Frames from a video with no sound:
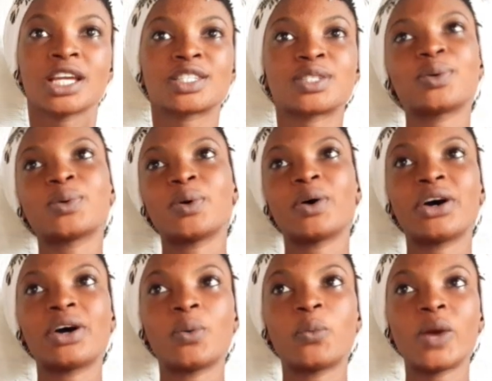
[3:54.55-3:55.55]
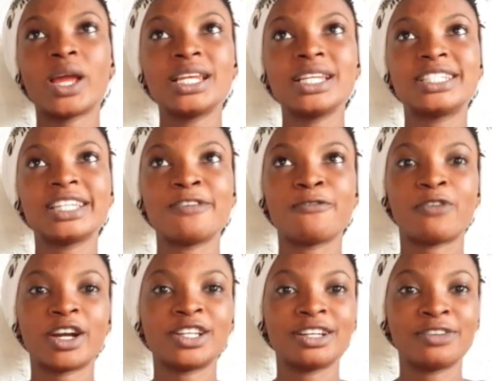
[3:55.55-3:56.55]
So when they
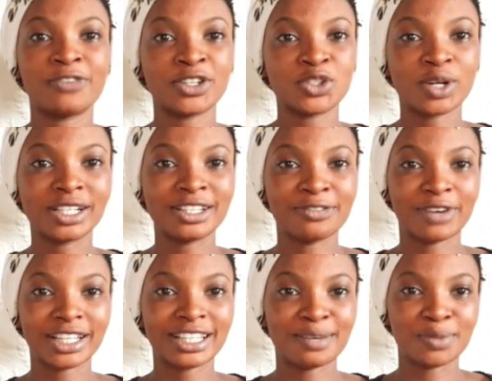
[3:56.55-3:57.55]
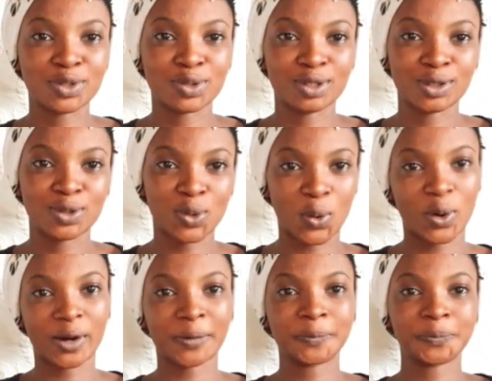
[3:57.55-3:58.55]
eventually invited me into the talk,
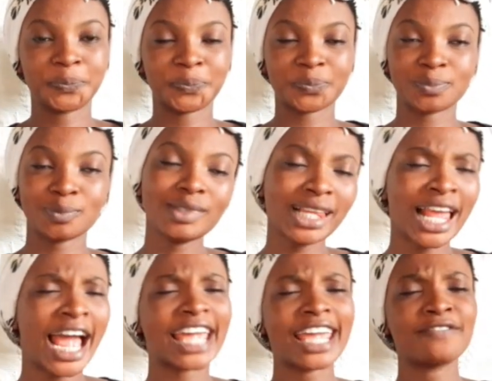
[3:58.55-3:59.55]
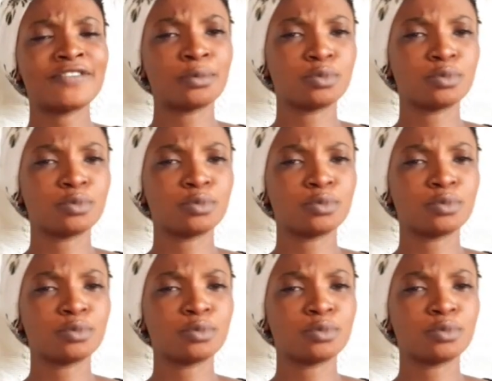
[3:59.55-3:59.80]
I gave them